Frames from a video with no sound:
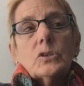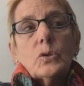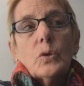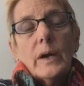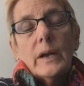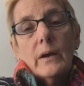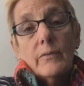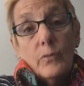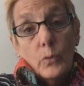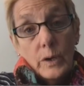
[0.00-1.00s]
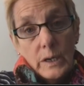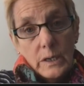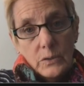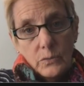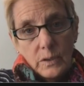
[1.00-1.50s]
try to
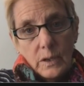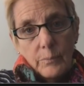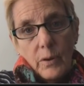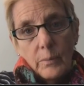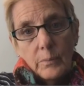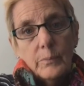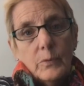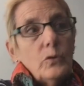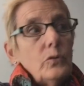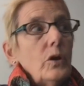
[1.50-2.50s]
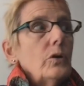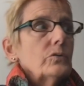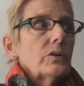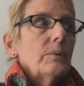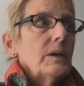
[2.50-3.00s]
avoid doing that problem. Who
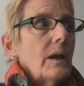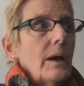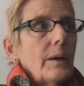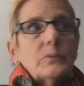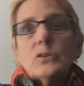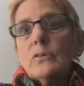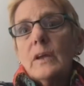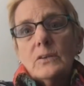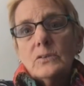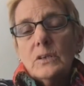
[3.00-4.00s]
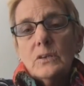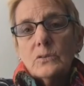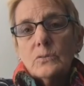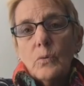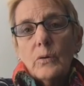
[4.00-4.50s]
knows? I mean, I'm sure the
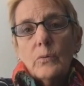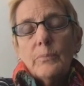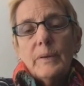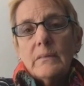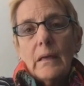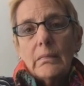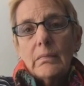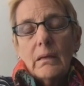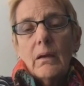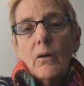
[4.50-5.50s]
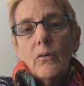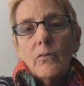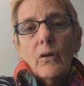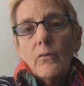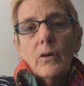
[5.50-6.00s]
engineers want to repeat that thing
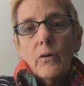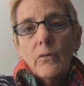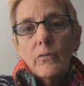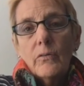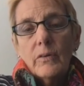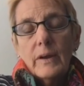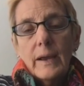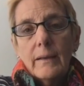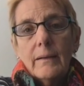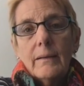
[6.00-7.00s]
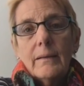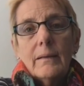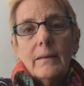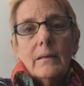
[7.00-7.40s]
over and over and over again.